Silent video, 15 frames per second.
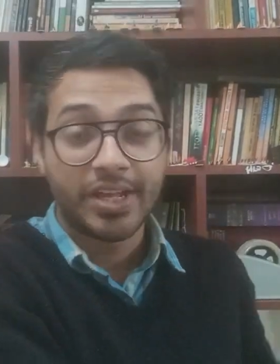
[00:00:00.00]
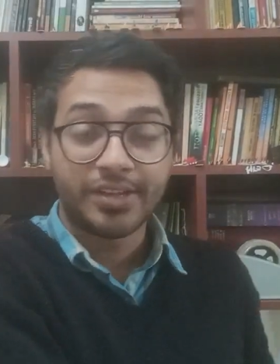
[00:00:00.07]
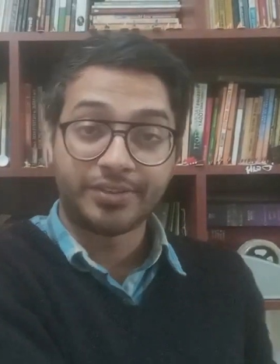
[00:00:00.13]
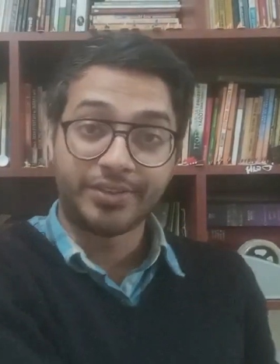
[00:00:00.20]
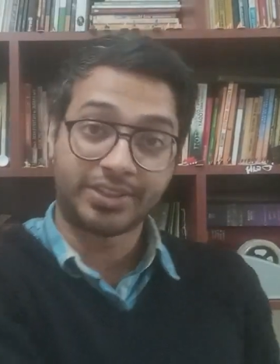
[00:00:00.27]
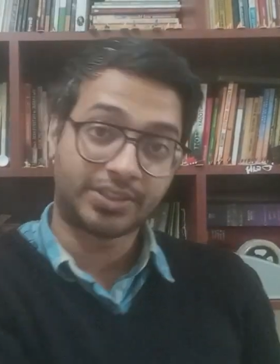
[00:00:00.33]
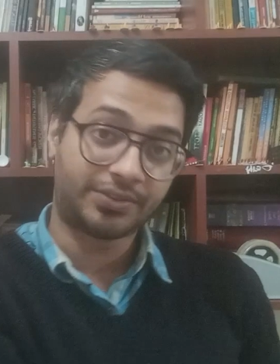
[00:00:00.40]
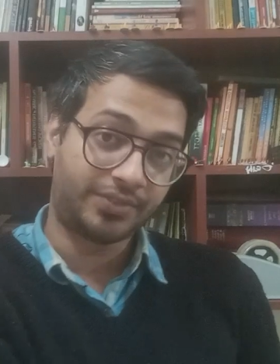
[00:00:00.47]

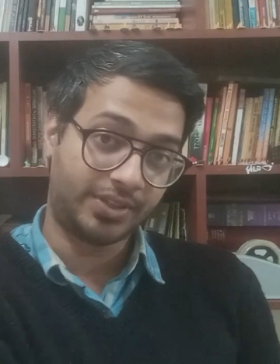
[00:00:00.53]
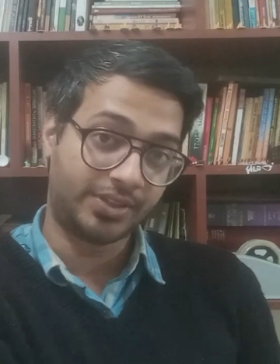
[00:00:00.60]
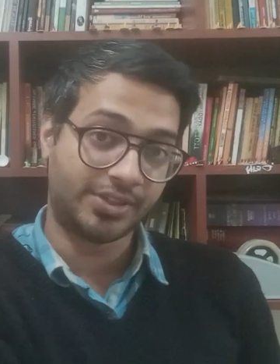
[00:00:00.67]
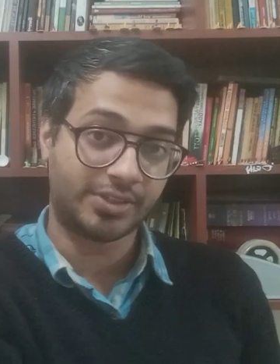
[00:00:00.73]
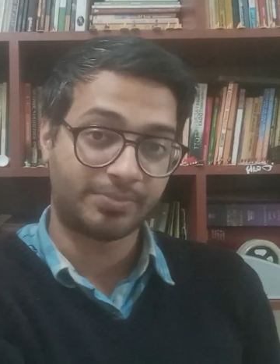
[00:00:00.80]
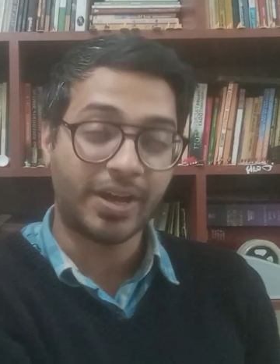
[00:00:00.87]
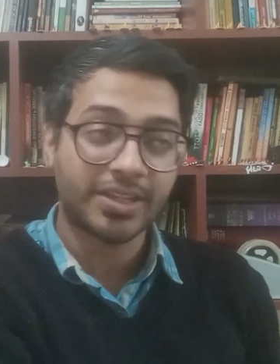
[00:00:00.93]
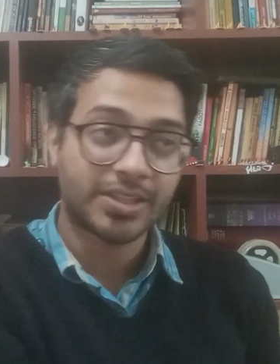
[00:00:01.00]
risk
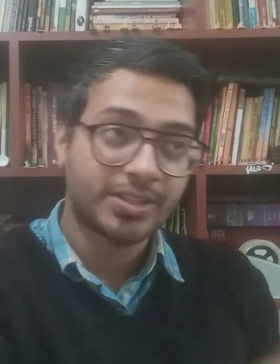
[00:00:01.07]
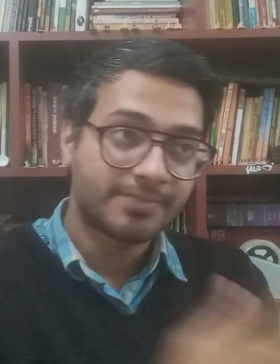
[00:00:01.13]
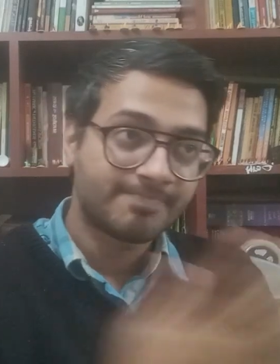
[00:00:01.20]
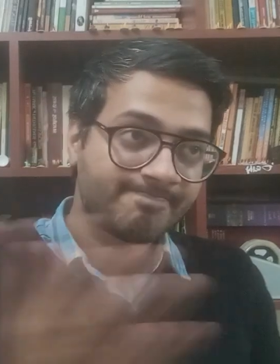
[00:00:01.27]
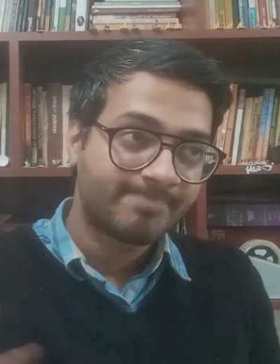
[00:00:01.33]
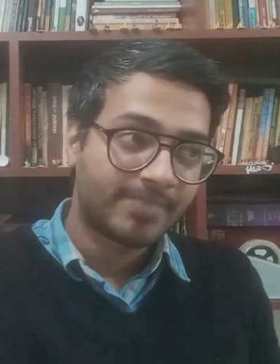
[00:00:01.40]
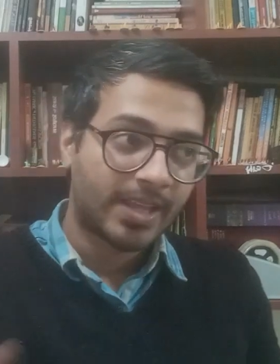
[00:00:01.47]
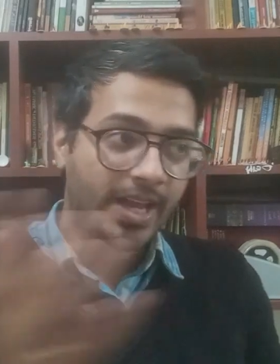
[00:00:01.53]
figures, but
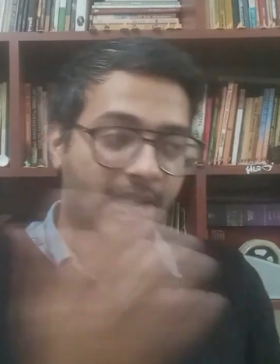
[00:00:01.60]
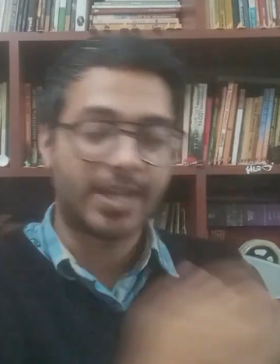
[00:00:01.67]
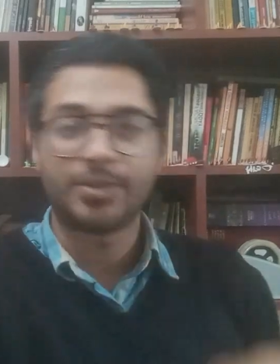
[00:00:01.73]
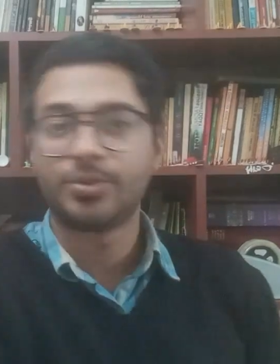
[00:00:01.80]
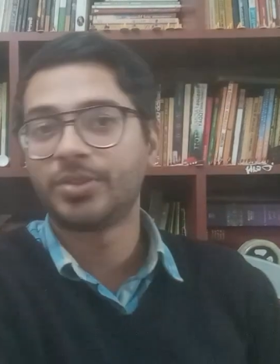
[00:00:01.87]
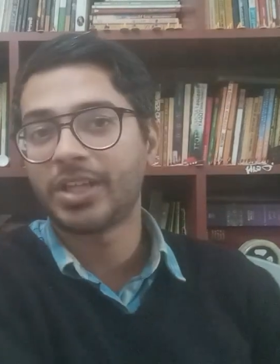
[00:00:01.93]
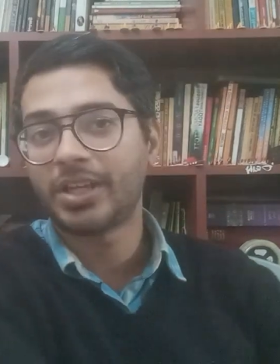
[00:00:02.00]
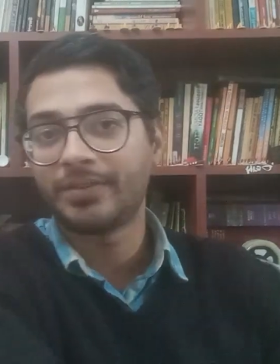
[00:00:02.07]
I
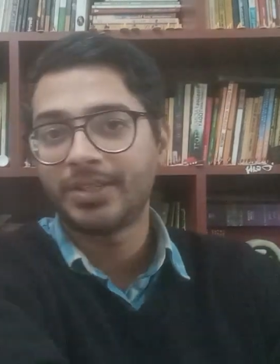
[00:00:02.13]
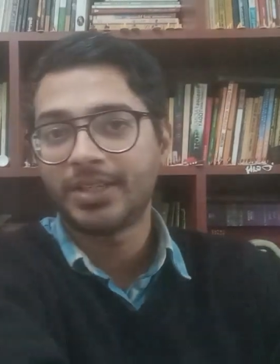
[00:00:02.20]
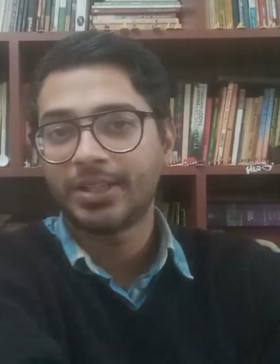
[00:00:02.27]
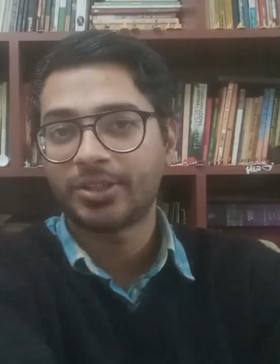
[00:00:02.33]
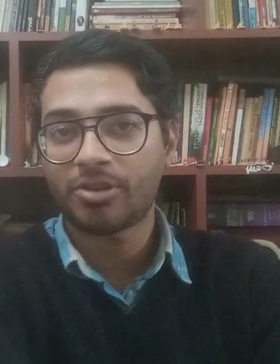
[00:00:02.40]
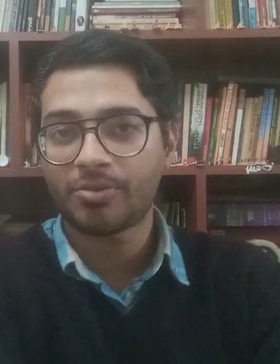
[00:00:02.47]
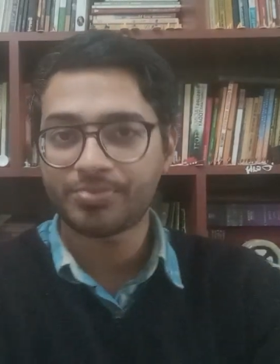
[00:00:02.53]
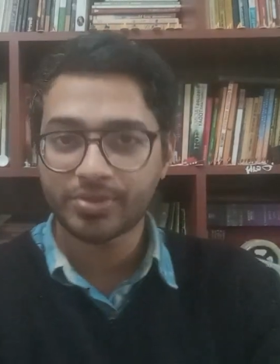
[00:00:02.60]
don't have any
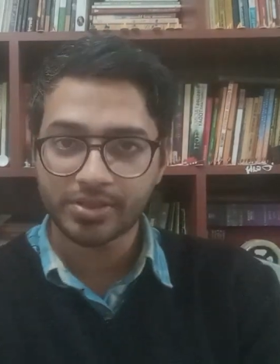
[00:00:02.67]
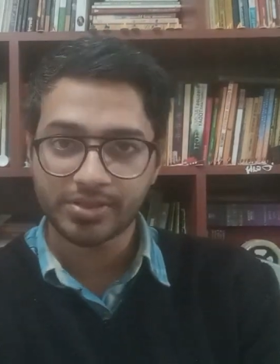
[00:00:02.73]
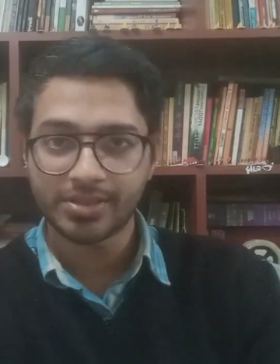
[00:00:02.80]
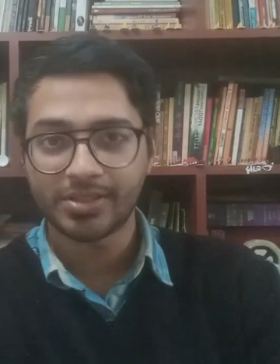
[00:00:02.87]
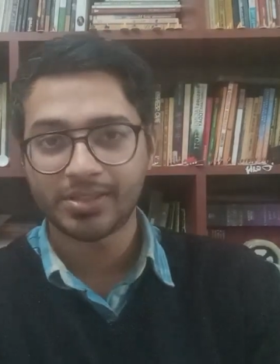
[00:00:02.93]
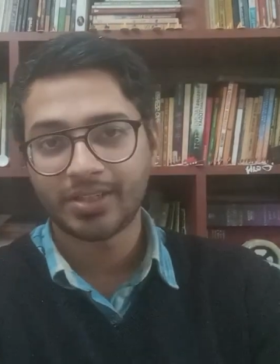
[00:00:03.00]
other option.